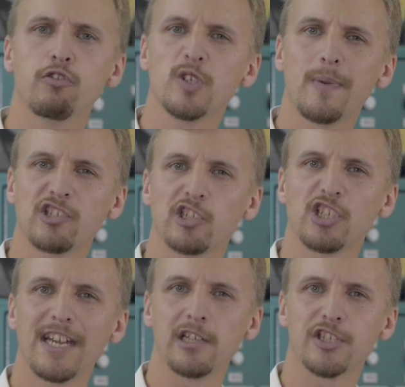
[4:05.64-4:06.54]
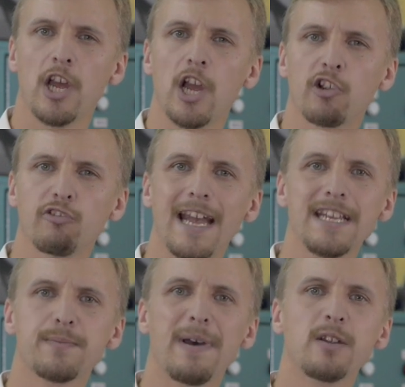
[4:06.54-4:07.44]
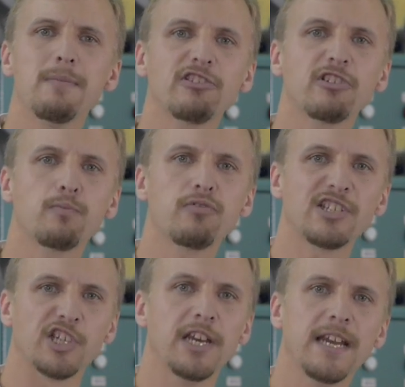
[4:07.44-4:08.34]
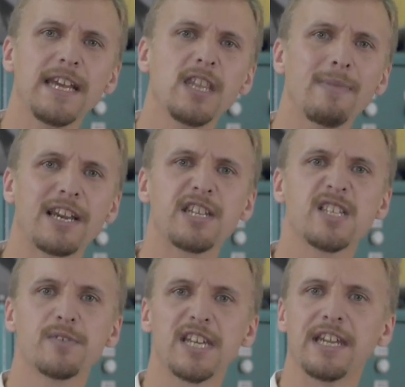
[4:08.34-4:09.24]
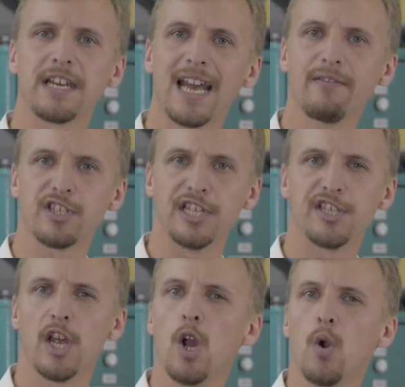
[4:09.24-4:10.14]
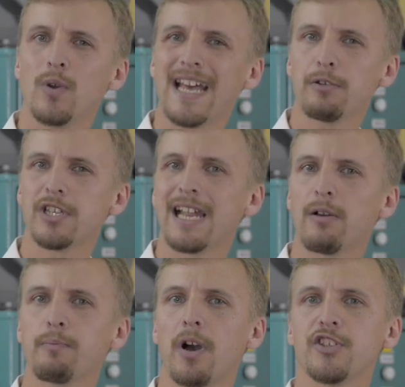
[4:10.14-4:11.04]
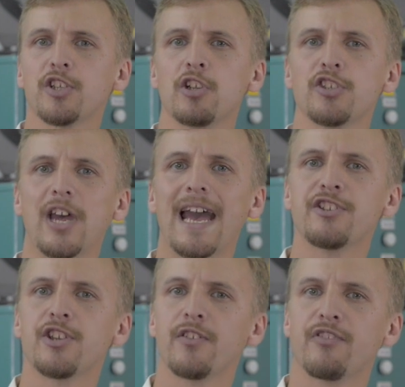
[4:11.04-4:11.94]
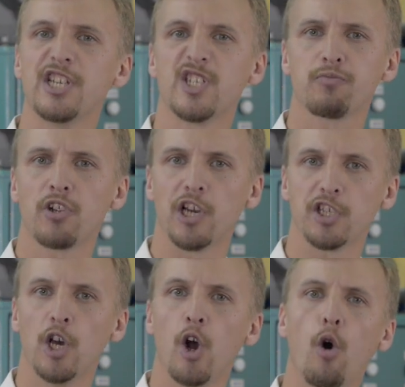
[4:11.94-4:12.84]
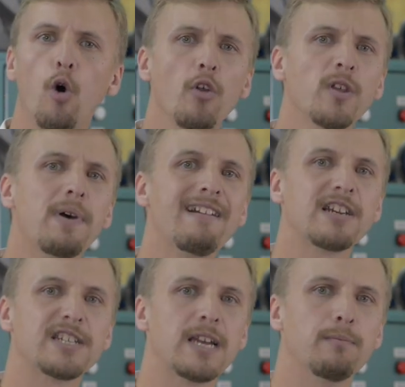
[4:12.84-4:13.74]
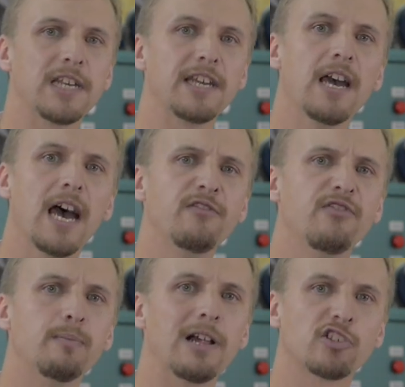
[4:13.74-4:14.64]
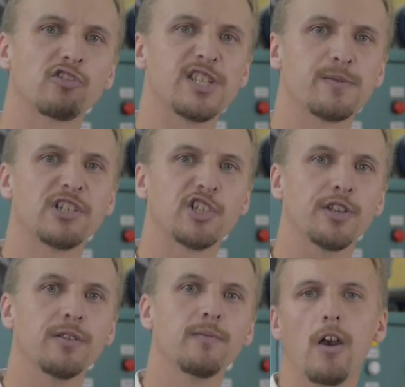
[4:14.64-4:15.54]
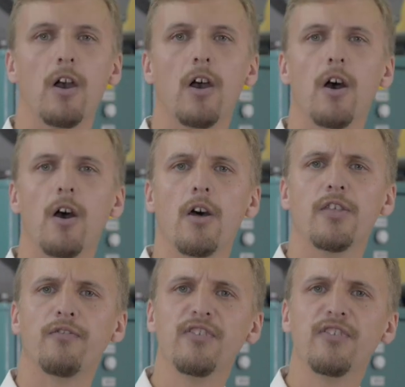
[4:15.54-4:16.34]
through special channels creates manometric pressure in the mechanism's inner cavities without allowing particles to enter the finished product or the bearing assembly and V-belt transmission. The